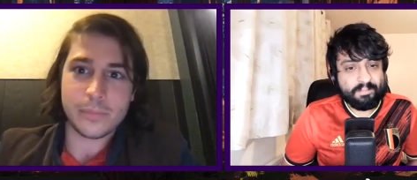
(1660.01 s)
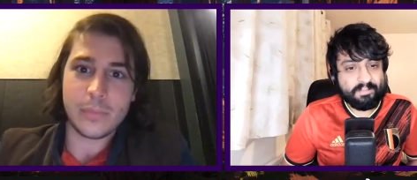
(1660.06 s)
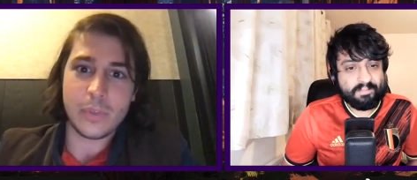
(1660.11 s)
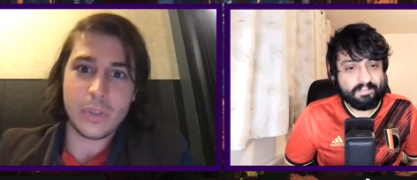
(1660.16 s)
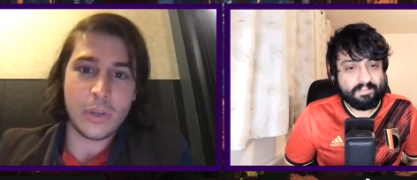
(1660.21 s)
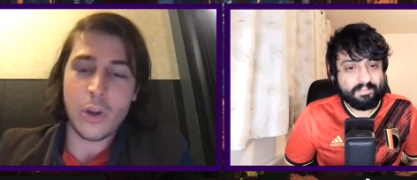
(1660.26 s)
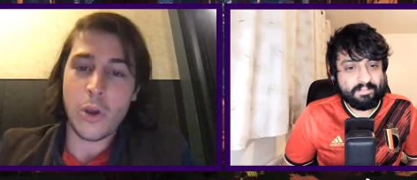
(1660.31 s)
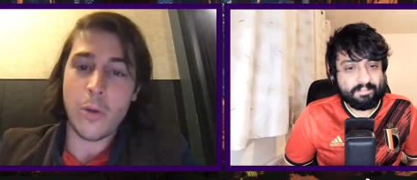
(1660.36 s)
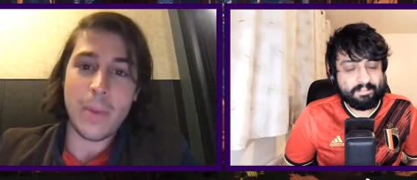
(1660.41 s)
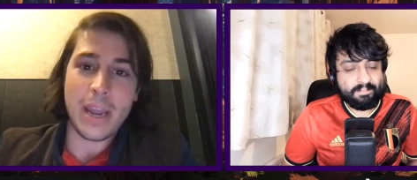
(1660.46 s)

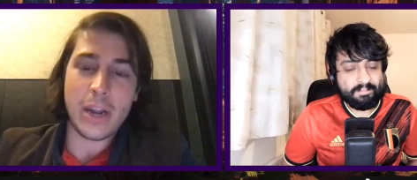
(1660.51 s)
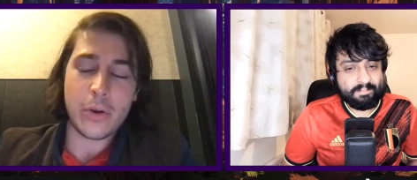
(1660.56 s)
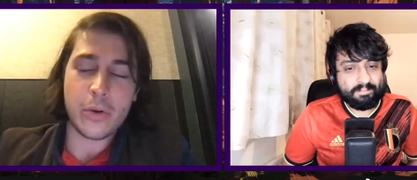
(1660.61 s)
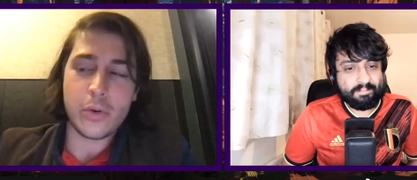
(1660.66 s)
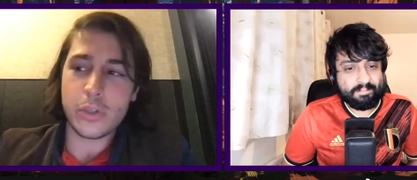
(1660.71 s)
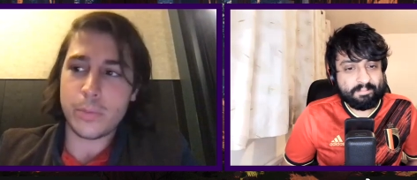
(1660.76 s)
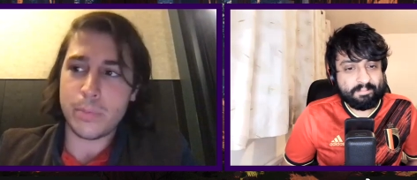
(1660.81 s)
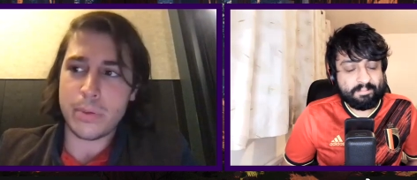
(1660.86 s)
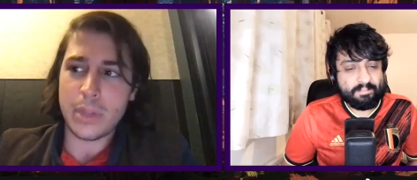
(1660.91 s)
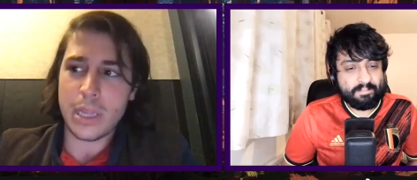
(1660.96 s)
Speaker 1: no matter
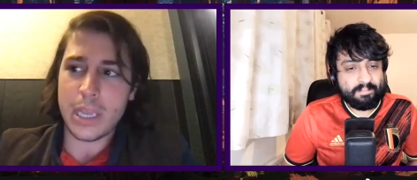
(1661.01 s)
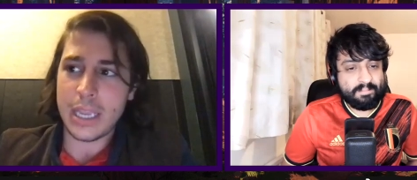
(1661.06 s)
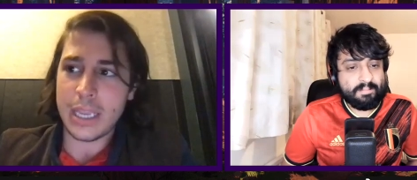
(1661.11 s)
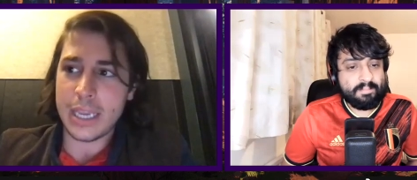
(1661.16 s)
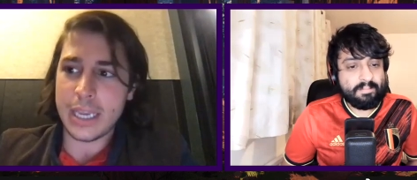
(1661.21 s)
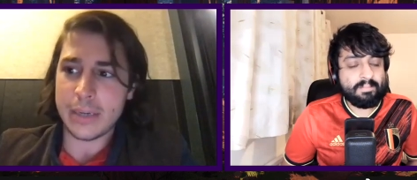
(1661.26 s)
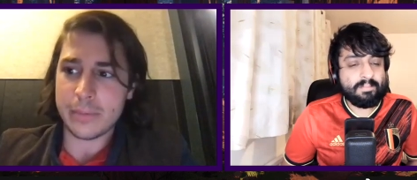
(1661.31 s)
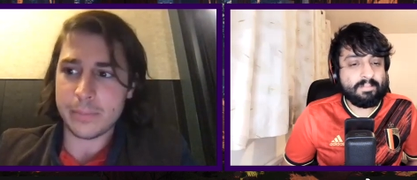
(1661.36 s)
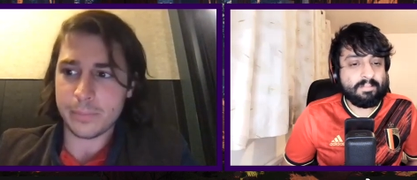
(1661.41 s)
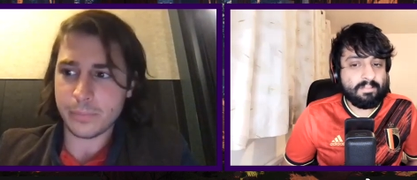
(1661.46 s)
who's playing
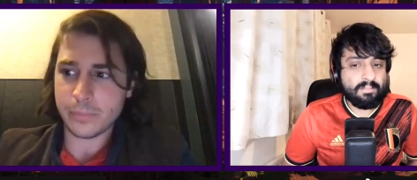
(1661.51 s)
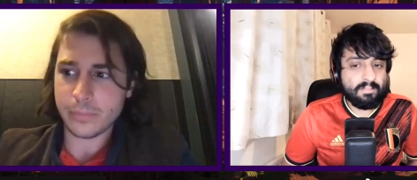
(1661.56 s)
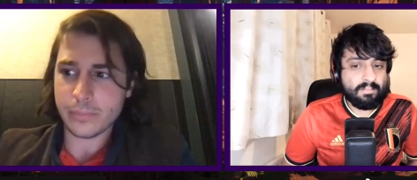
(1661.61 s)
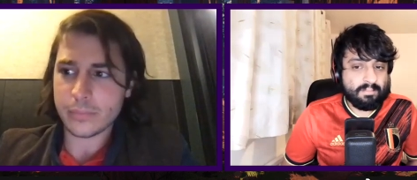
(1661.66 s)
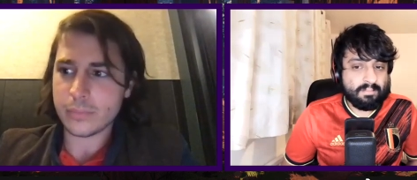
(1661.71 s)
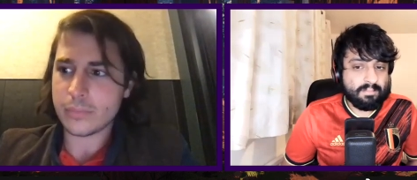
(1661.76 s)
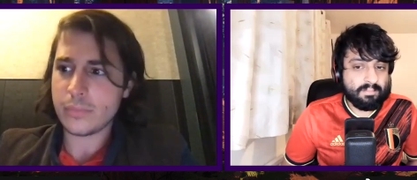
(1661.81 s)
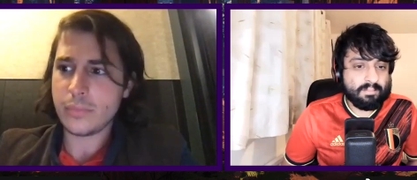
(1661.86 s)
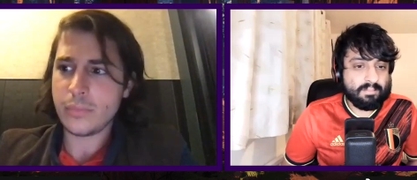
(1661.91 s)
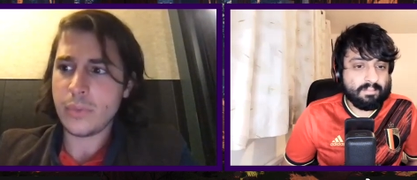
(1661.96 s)
it
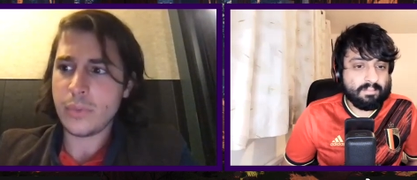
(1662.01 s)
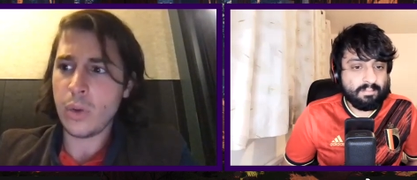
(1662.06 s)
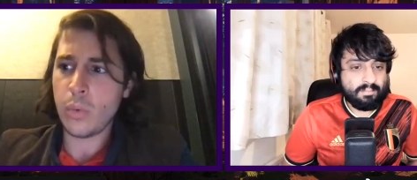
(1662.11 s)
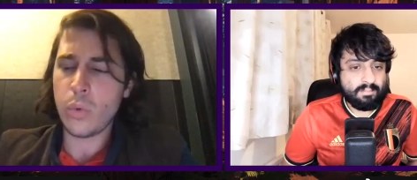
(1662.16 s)
will